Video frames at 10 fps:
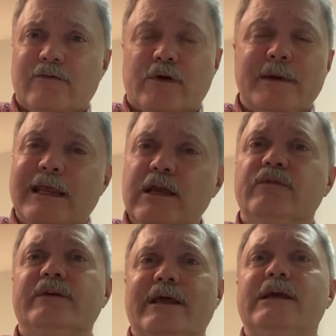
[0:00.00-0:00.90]
from an
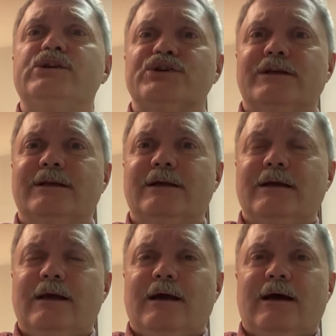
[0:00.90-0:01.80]
evil nation,
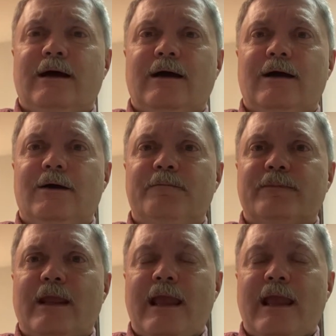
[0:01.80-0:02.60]
and